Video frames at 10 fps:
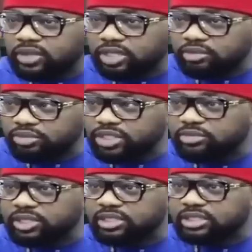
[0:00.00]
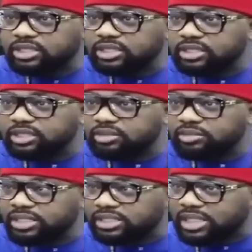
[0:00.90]
led to an impeachment
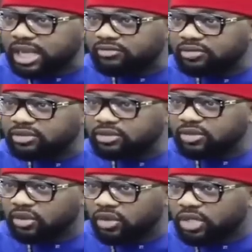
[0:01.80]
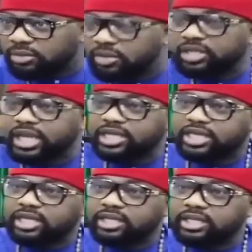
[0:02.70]
being served on him on
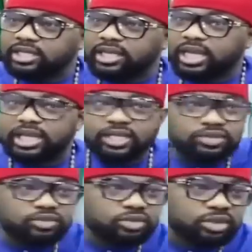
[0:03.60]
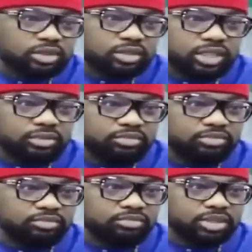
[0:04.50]
that day, that led to
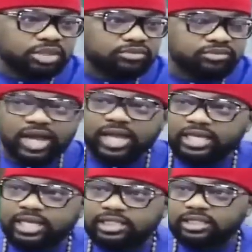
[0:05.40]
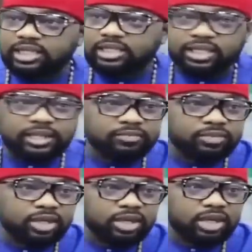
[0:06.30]
him being fired at and
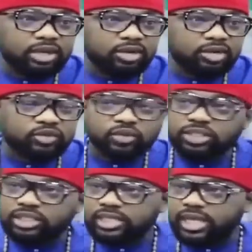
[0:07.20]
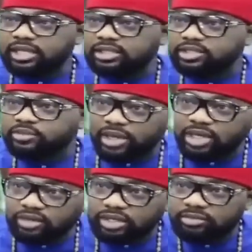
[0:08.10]
hot water tank
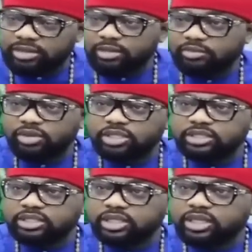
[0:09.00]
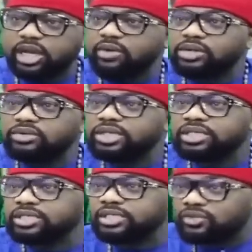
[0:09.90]
sprayed on him by the police? I want all
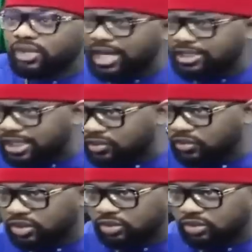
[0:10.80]
Nigerians to ask that